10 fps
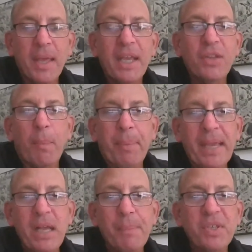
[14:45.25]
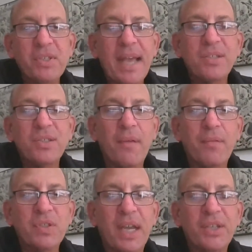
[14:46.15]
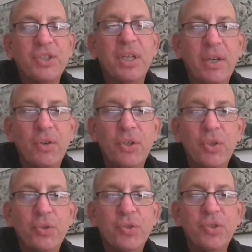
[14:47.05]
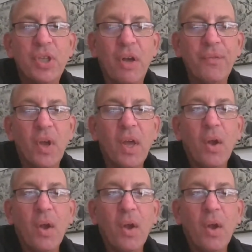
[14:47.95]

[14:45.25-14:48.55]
either pick up the text conversation, introduce yourself